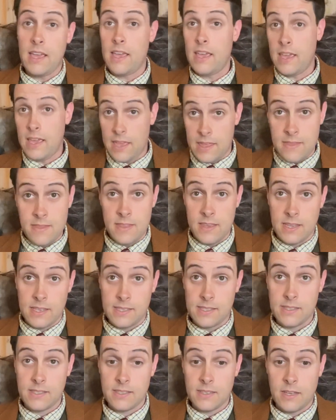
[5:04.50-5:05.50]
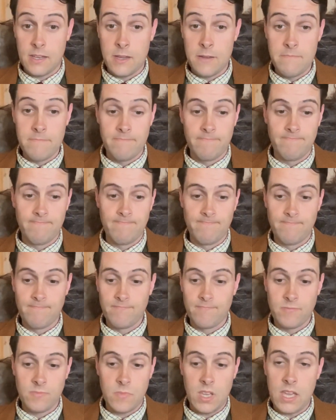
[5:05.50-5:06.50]
in this
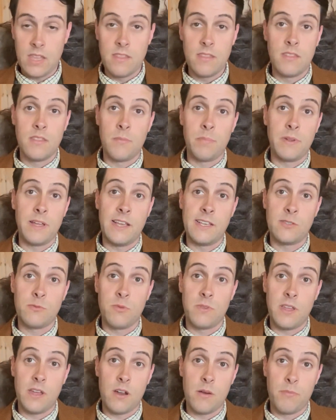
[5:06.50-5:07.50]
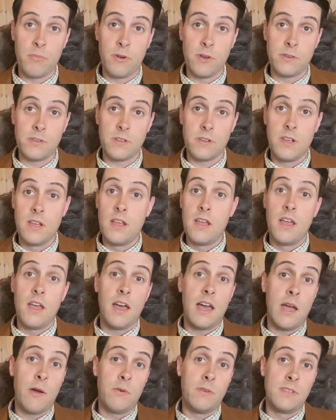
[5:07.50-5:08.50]
in the place where they are put.
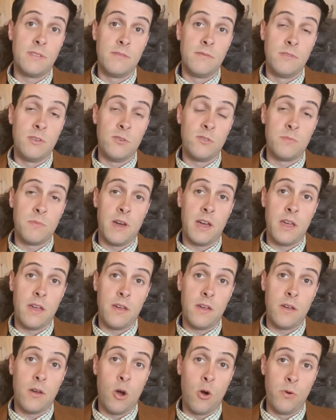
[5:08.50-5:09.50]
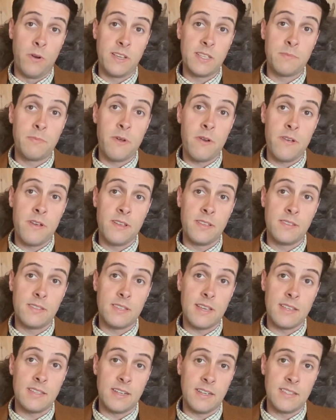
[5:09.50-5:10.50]
I would use my own experience
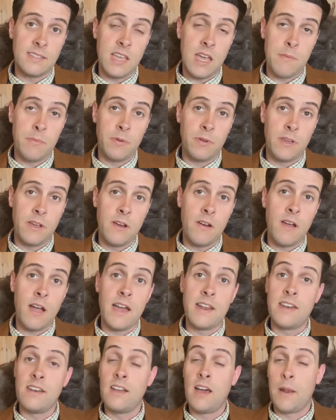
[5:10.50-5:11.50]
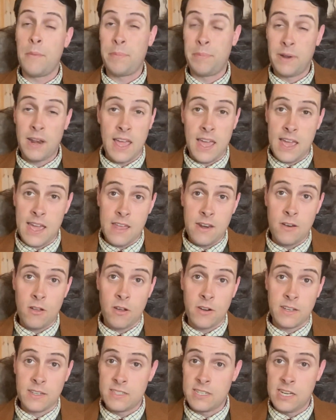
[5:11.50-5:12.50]
as an example here. I did not plan
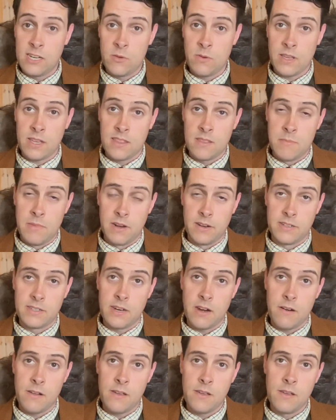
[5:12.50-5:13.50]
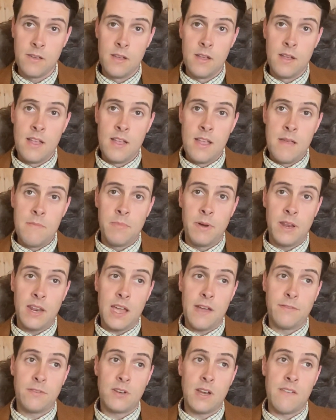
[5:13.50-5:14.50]
on continuing in the military, but
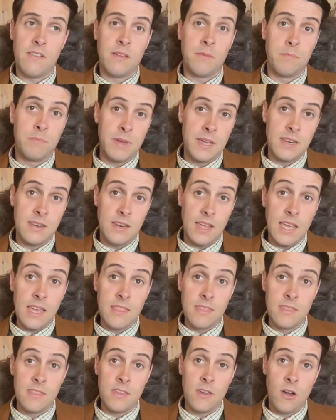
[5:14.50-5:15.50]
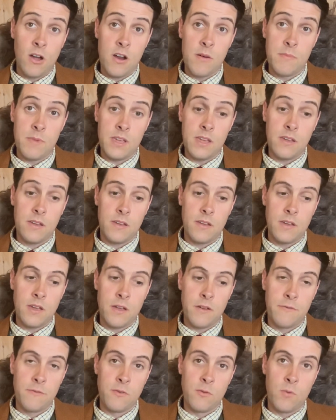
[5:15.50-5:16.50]
after having been in the army
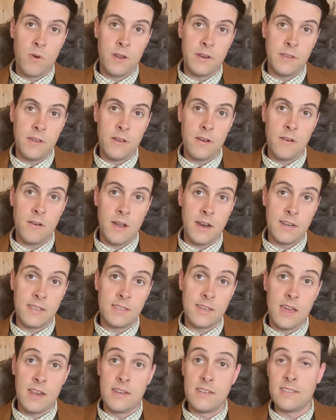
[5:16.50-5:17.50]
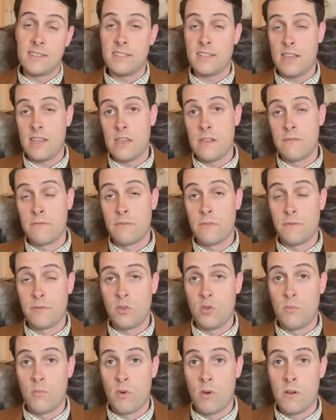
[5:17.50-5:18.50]
for 1 year, I decided to stay in for a
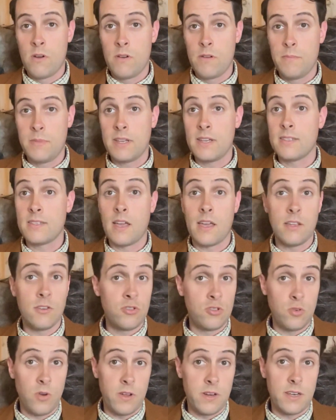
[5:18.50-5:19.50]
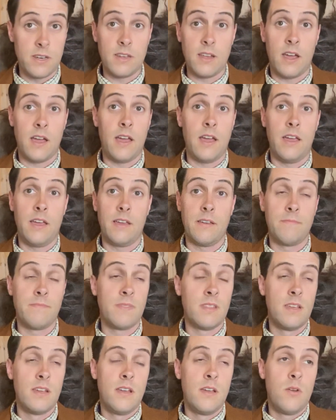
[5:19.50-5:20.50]
few more because I enjoyed it. I
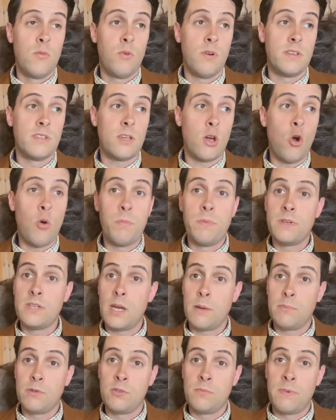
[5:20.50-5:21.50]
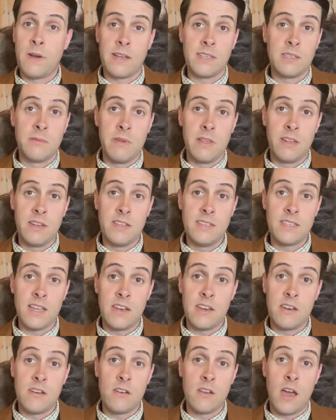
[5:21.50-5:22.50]
was opened up to possibilities I
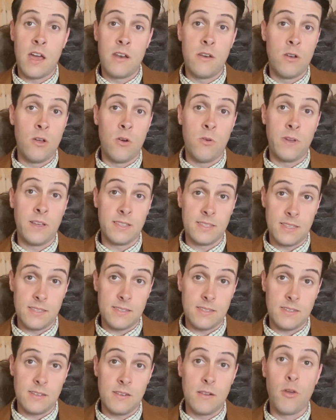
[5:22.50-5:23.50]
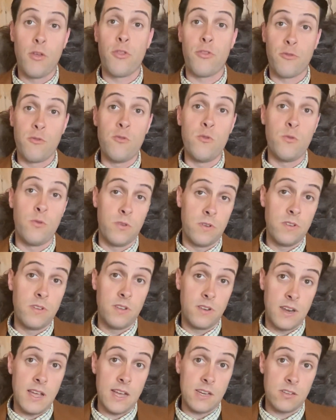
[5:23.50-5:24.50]
did not know existed through
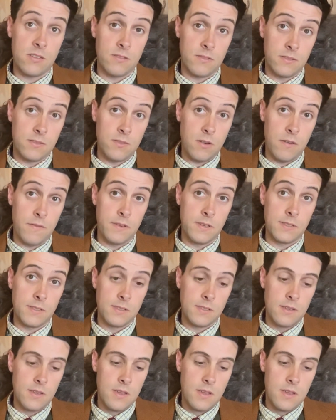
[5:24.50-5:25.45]
national service.